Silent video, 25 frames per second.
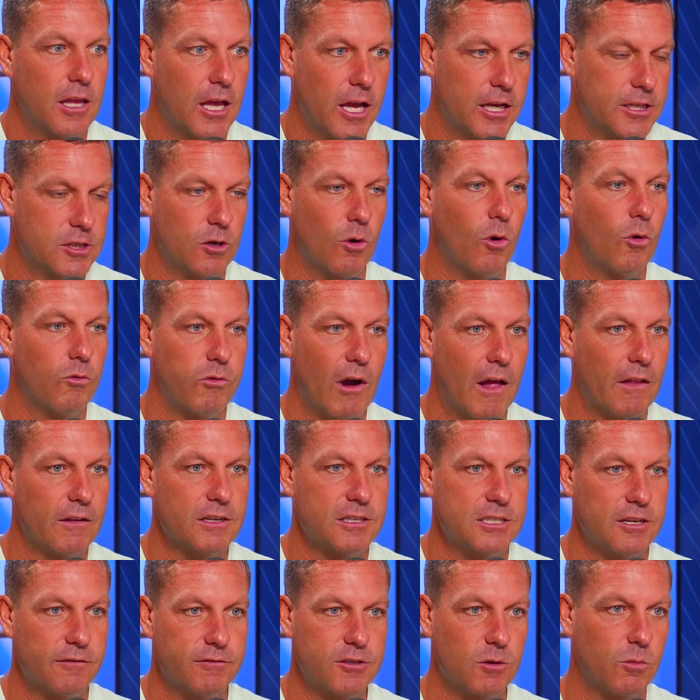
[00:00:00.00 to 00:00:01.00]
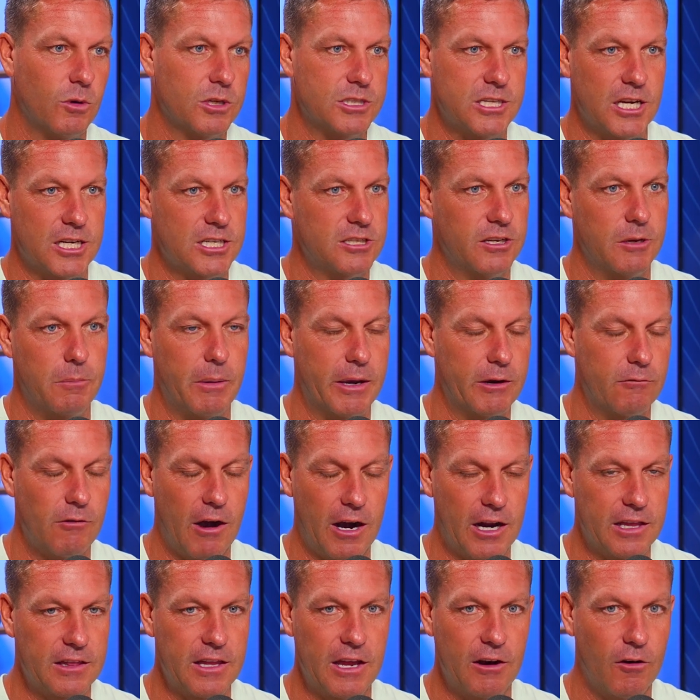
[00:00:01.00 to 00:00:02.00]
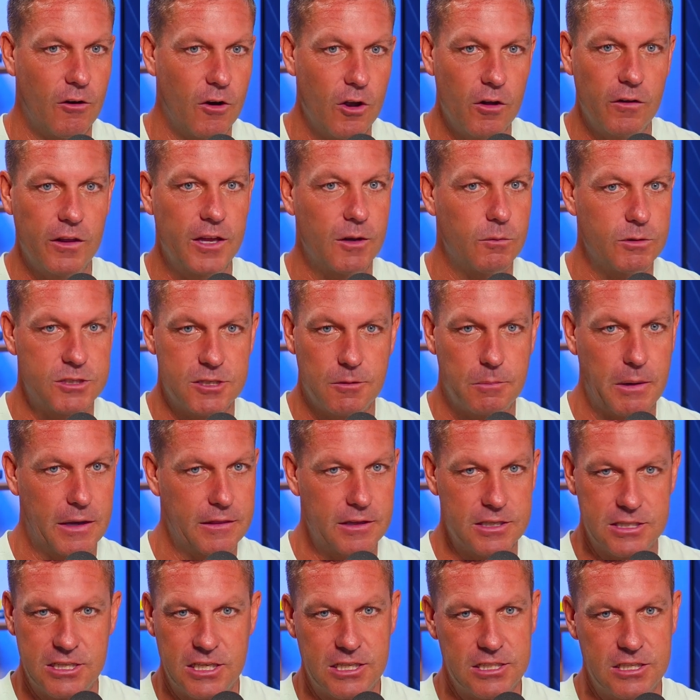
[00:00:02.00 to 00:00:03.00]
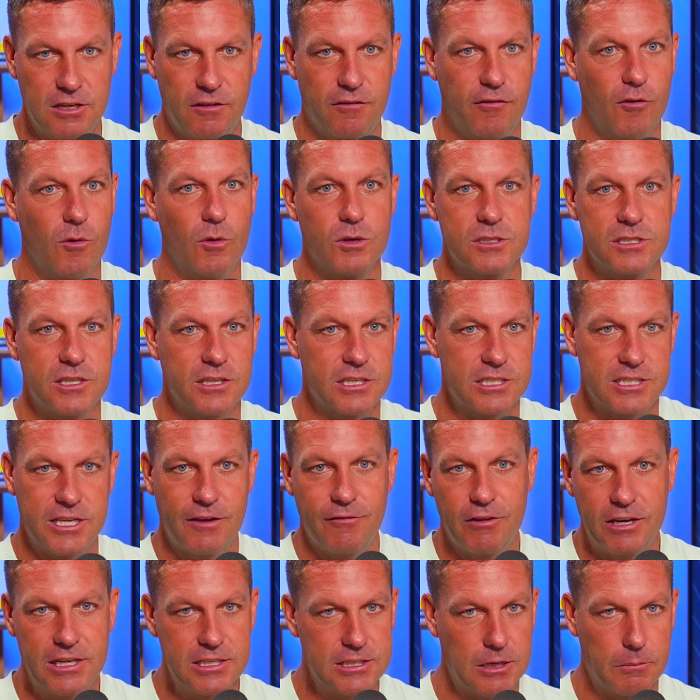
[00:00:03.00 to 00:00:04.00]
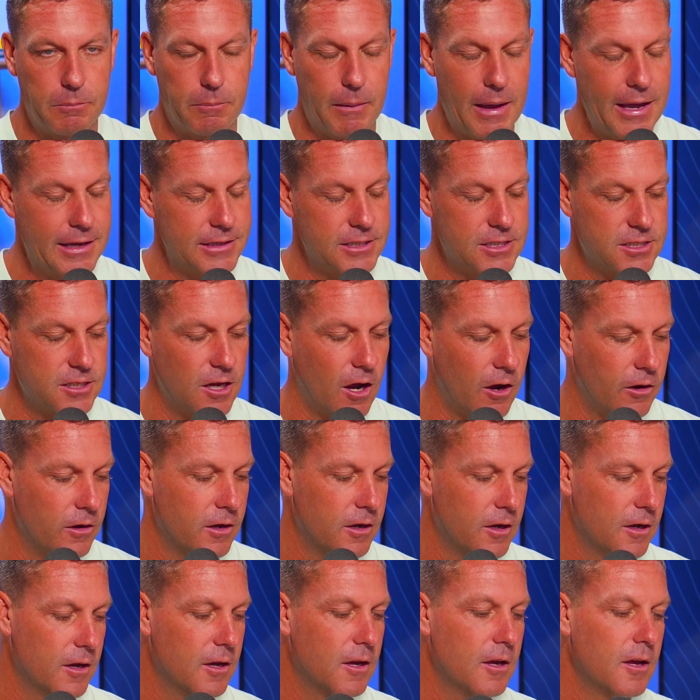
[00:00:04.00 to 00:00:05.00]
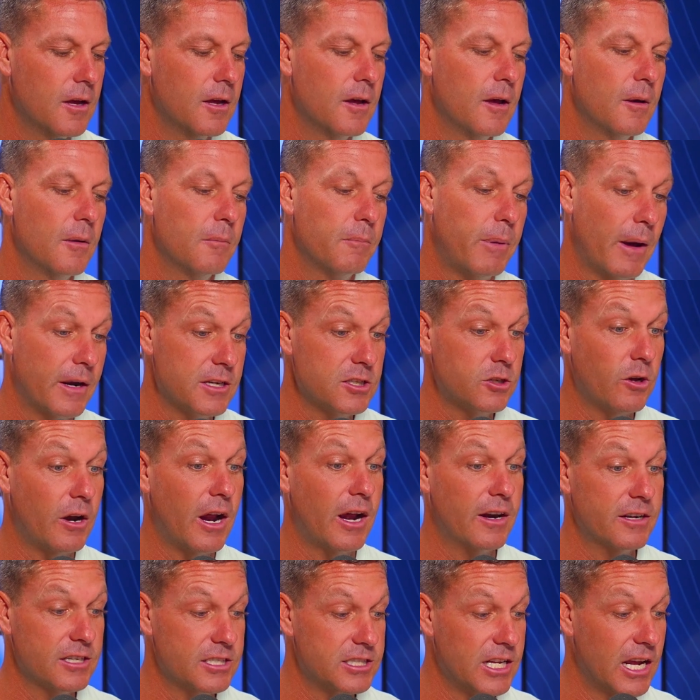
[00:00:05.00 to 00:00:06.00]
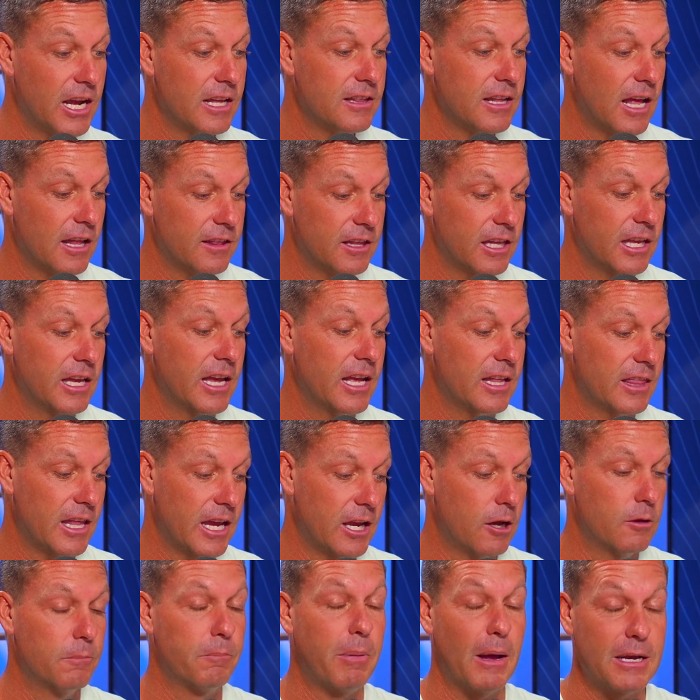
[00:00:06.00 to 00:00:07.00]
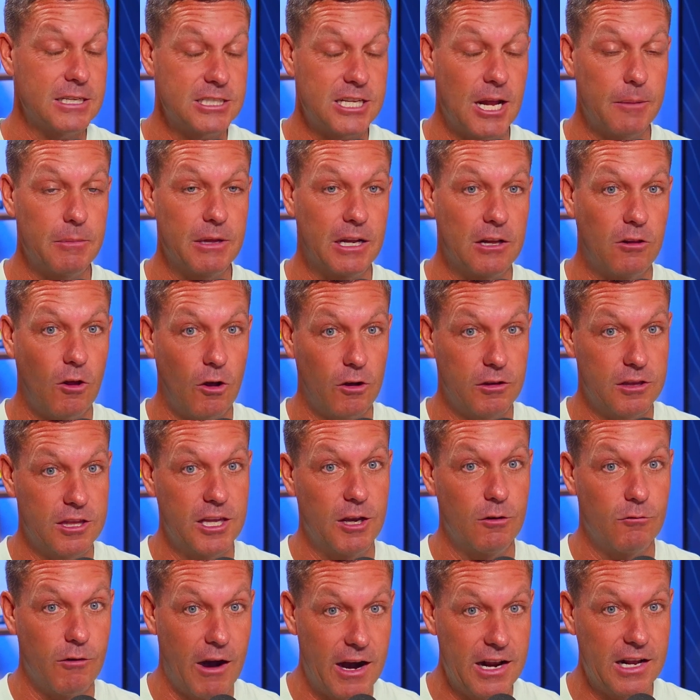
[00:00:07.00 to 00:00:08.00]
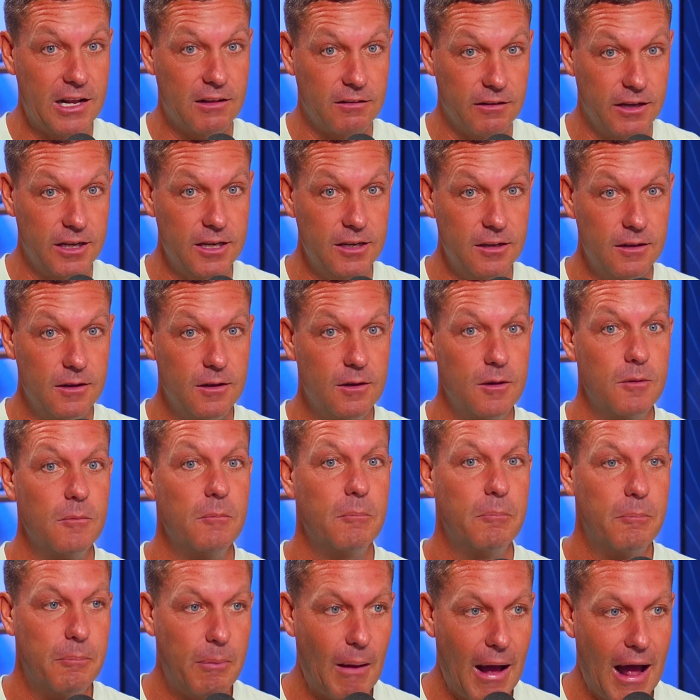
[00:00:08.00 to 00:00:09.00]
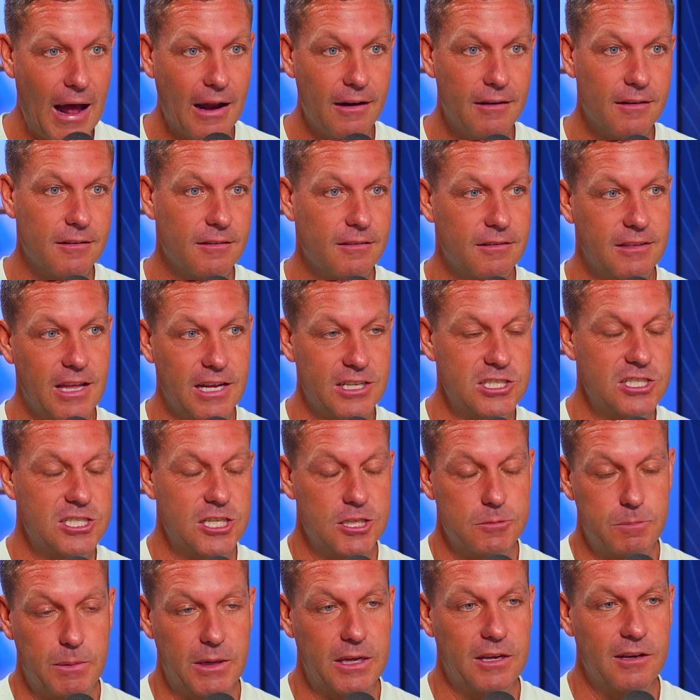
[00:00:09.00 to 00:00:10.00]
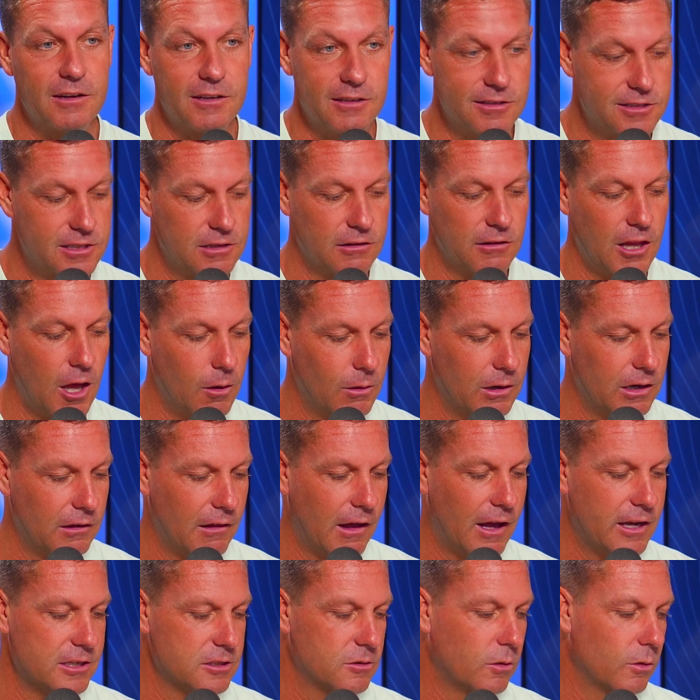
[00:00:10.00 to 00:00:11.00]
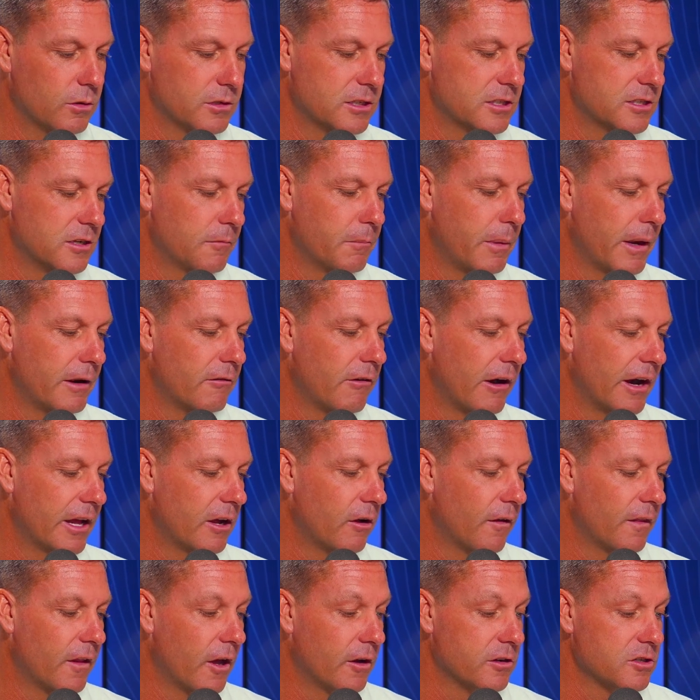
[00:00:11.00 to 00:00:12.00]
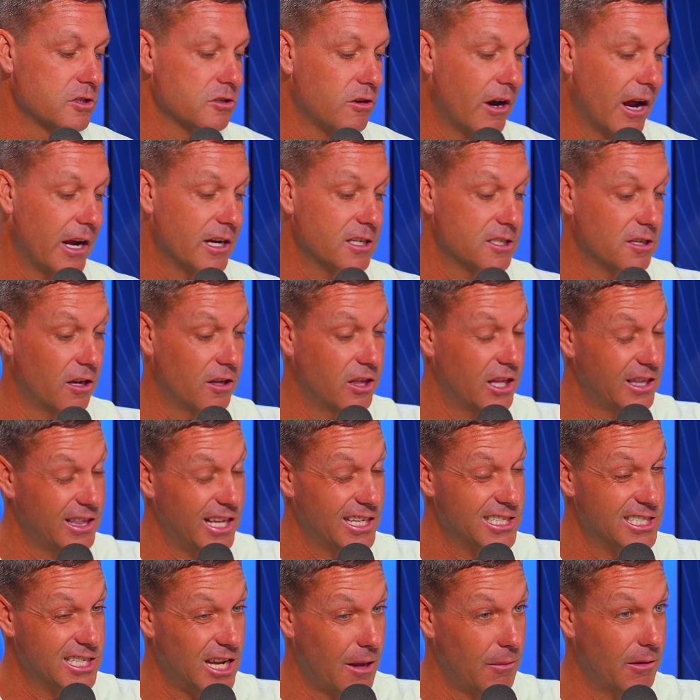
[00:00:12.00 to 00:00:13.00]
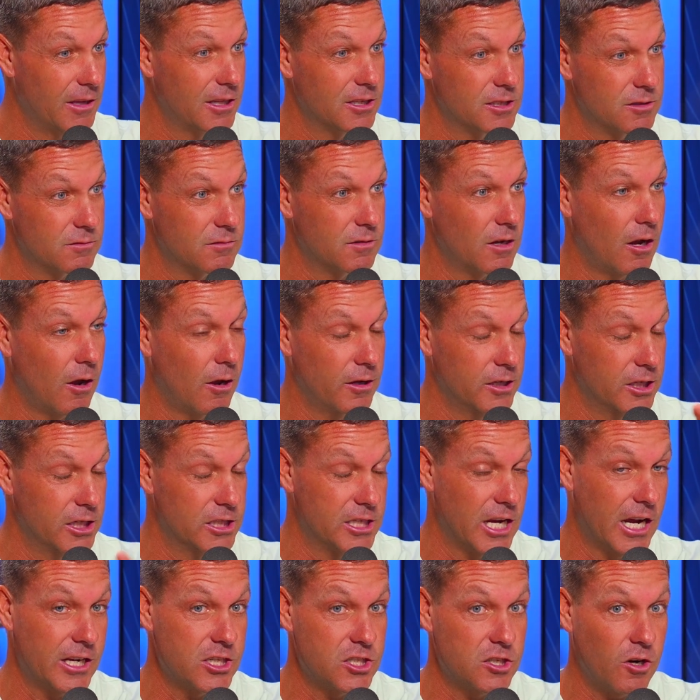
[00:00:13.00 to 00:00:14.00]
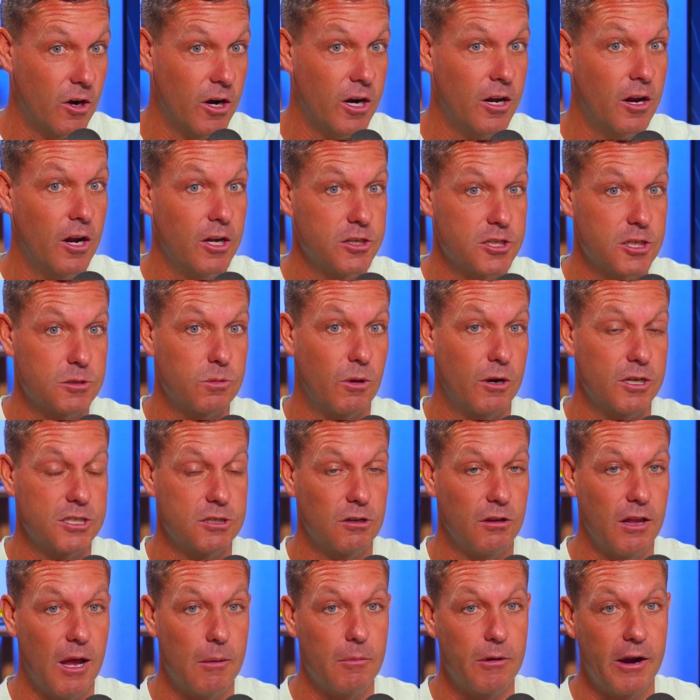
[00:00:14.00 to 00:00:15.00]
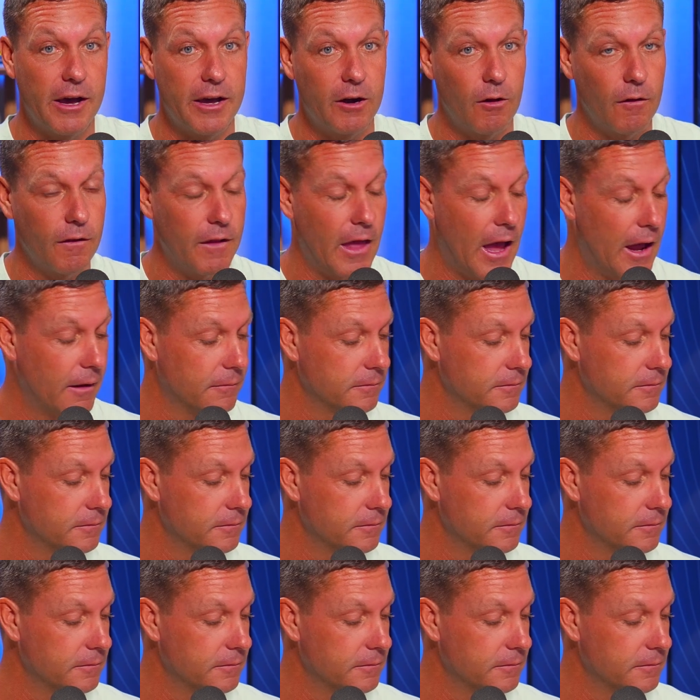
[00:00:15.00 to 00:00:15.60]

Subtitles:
it's all relative to what's actually been running there earlier, which have been the 64s and the 70s at best. So punters got to understand that they could bust up the clock theoretically, but that's just because lower class horses have been running on those tracks. So I think that's something you touched on it. I just wanted to elaborate on that.